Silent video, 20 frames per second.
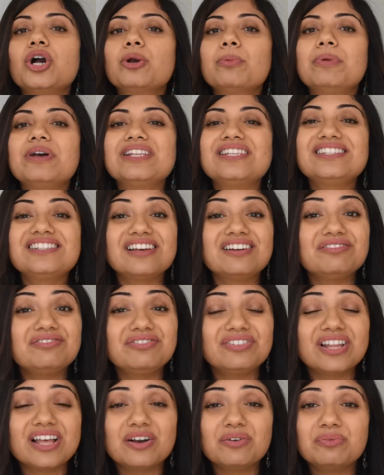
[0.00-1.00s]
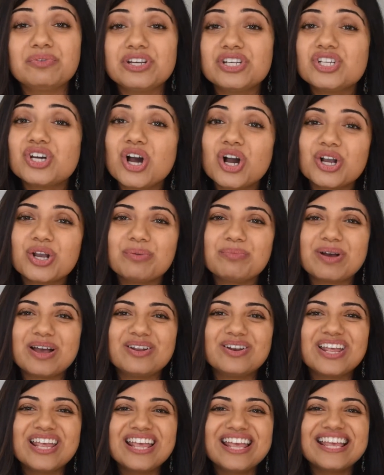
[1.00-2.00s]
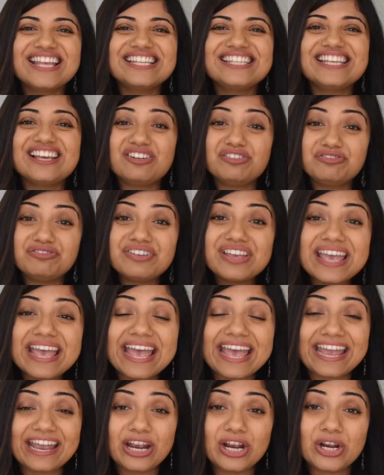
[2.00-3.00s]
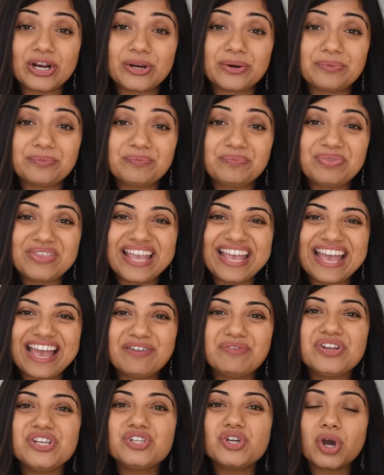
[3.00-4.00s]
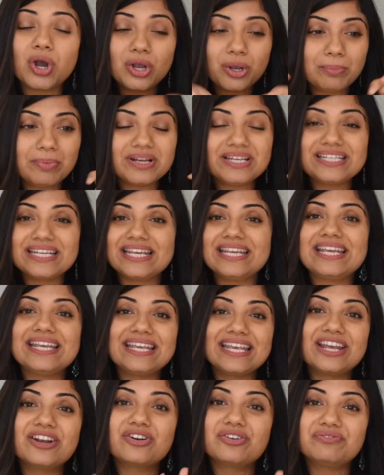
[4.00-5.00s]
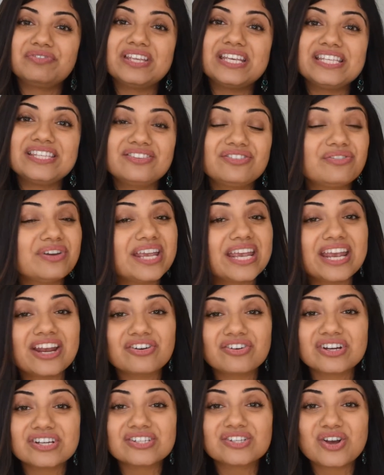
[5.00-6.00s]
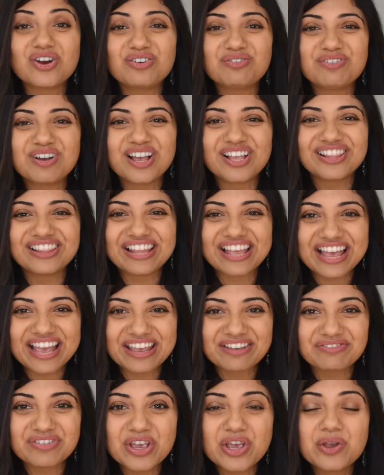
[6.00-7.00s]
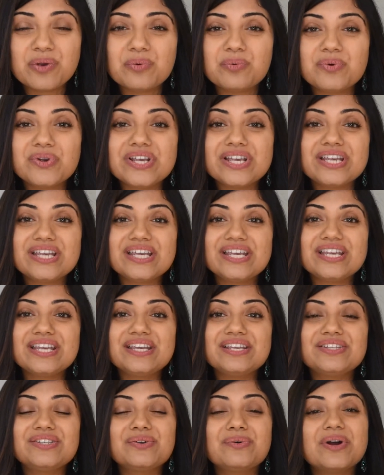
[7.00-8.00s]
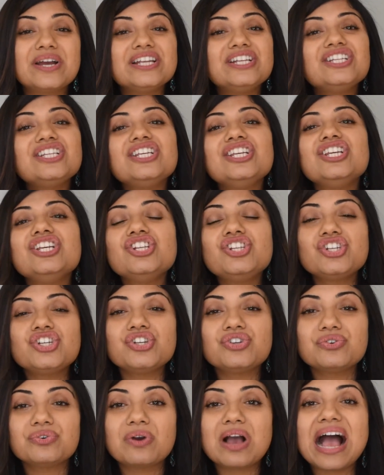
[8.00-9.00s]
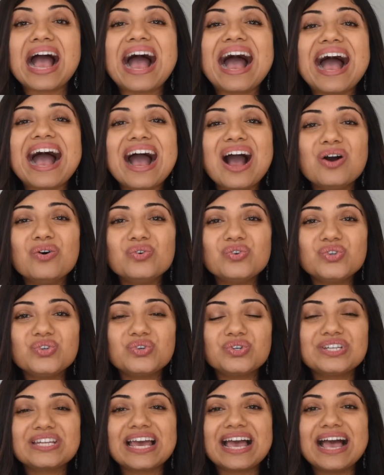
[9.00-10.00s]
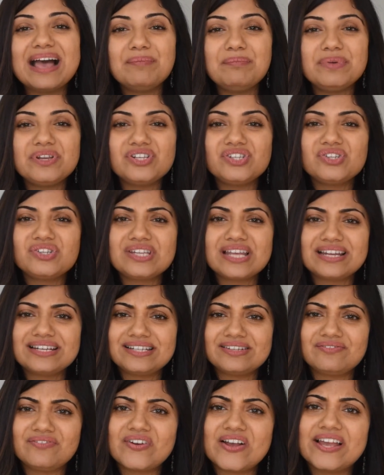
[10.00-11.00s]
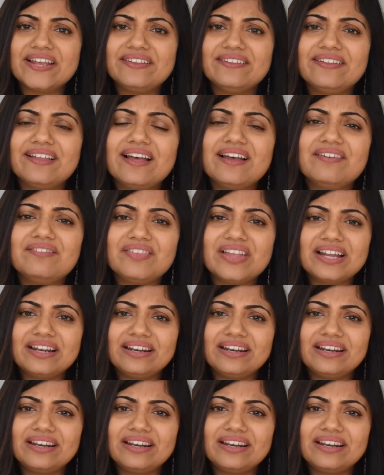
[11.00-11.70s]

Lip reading: about self-love, we talk about self-care, and we talk about taking care of these three areas of our life. So I teach you how to tap into that divine love